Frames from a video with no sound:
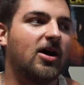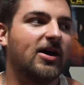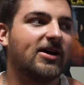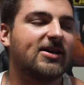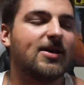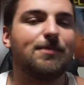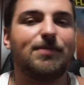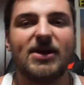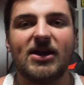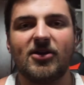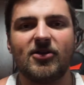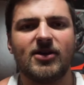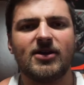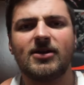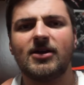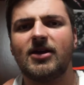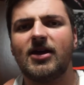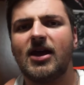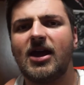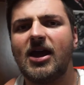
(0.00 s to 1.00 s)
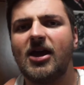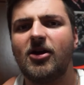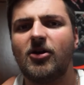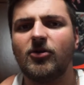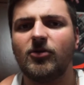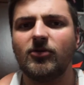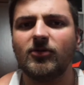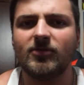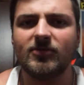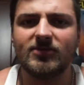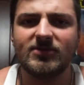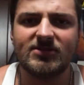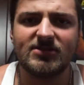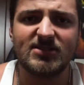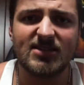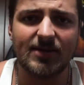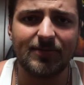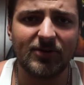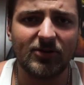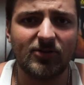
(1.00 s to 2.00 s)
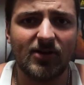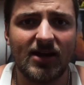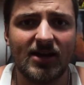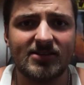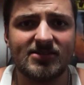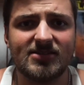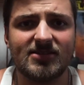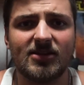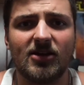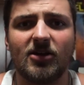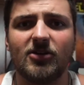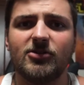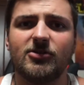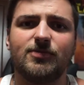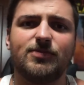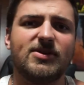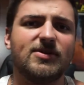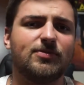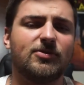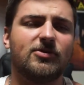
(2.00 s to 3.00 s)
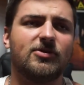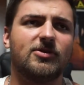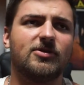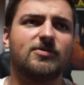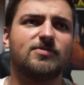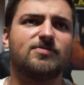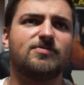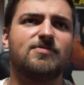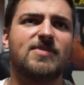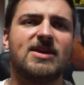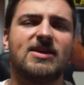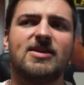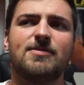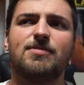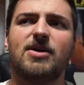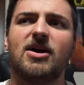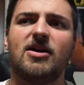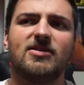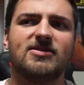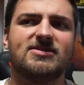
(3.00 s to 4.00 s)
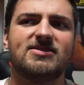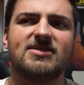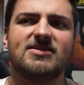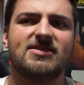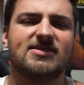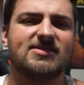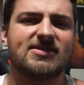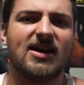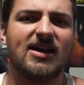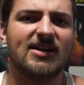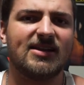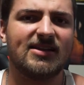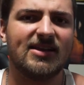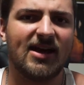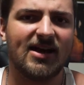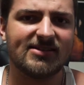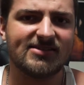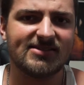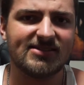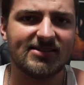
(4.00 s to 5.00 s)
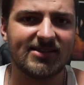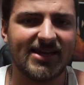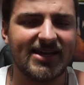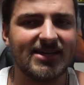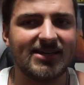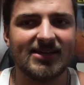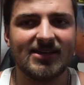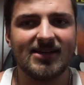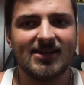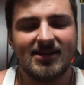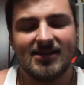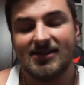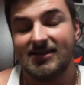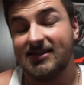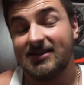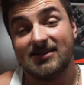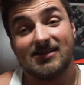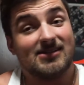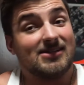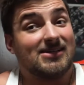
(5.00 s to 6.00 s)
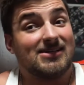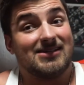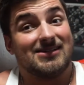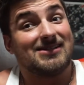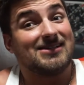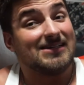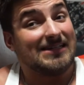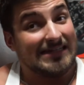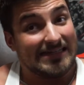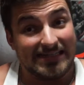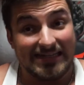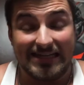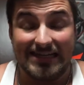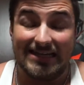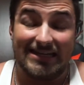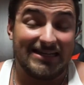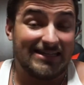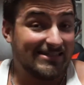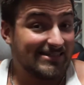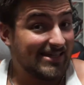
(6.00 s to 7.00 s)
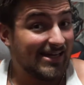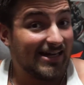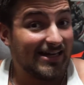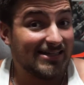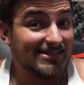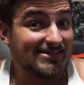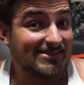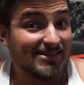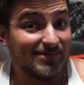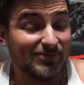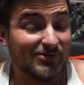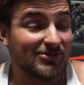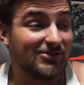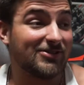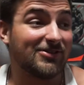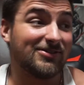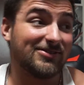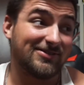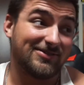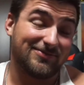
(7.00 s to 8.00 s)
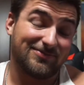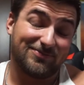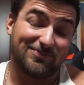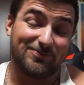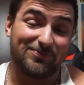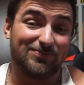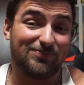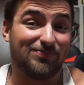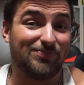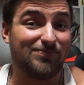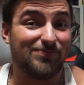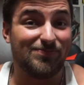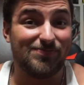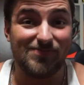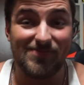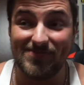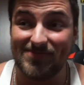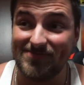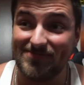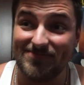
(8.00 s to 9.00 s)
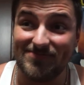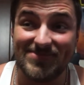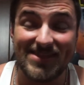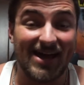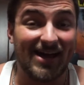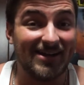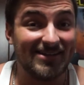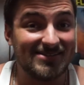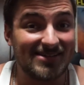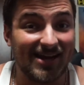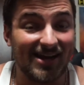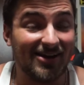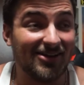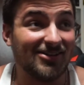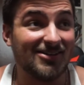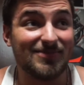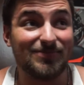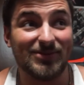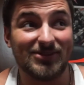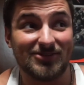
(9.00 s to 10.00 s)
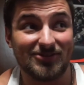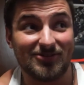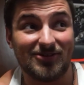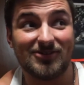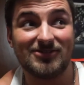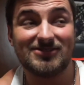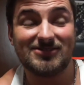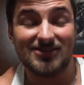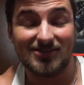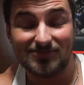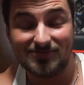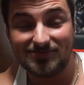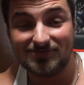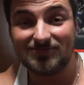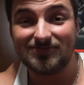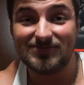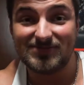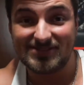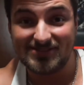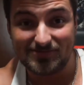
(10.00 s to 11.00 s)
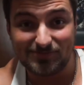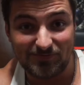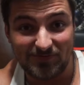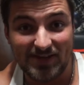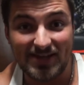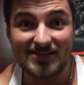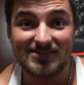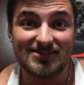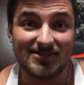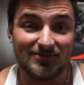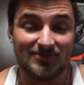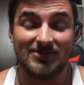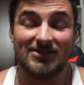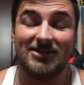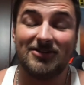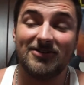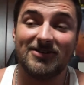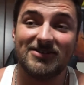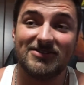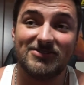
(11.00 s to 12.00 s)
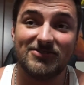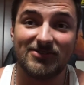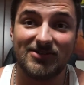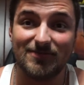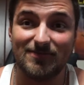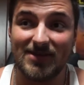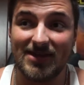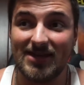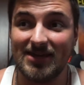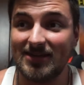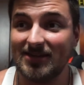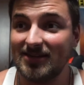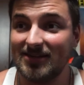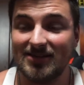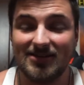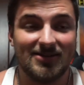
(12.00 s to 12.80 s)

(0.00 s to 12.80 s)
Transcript: comparing how Democrats and other people are making policies, it's kind of Nazi-like. It is kind of similar. Not entirely, but there are some vague similarities you can make.